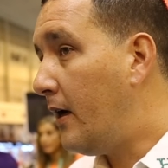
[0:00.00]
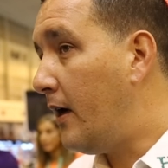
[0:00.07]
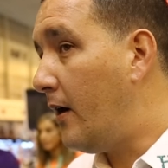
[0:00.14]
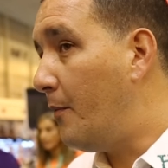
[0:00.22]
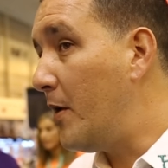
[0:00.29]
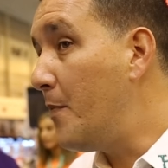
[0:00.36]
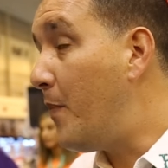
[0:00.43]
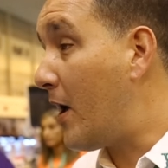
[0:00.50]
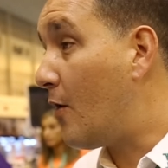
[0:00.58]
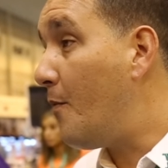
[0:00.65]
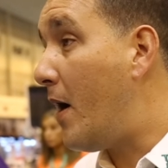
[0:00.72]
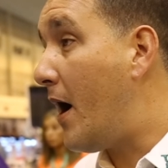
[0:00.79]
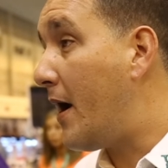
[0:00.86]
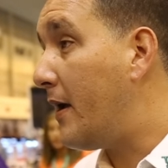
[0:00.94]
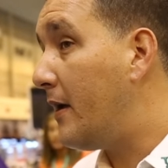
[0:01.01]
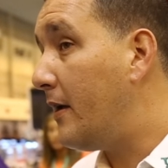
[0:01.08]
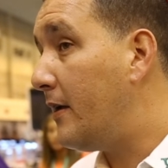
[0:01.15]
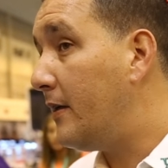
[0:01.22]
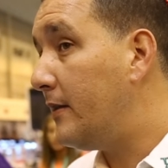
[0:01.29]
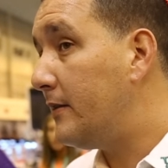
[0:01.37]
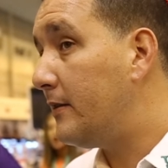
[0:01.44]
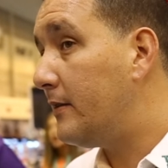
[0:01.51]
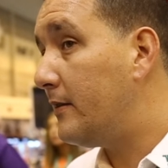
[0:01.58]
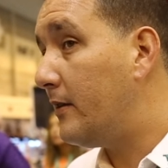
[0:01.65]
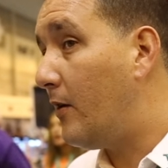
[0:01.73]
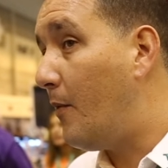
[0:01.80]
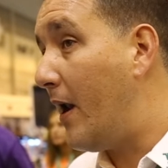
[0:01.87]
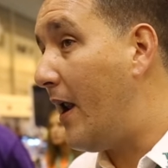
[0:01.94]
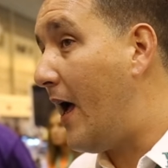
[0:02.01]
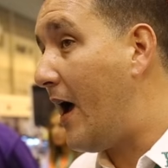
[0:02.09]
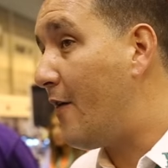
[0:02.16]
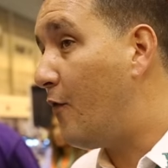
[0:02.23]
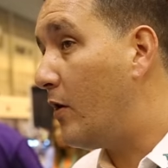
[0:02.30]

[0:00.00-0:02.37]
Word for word: Uh, a big part of my, of my life